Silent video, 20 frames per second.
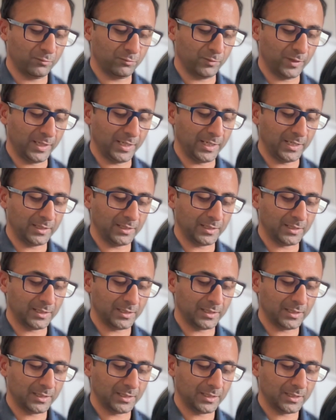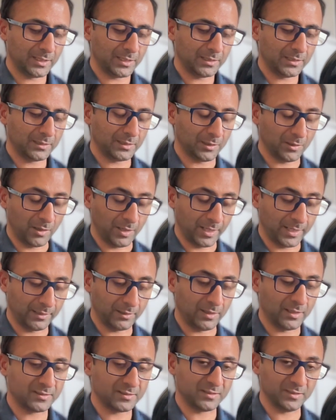read the
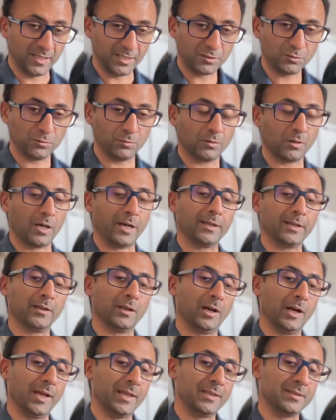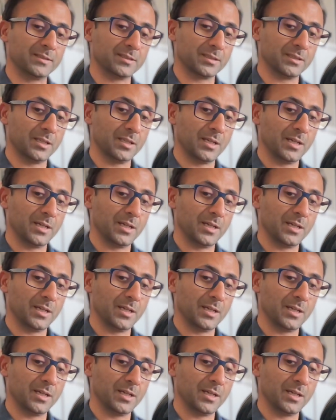guidelines, the national guidelines.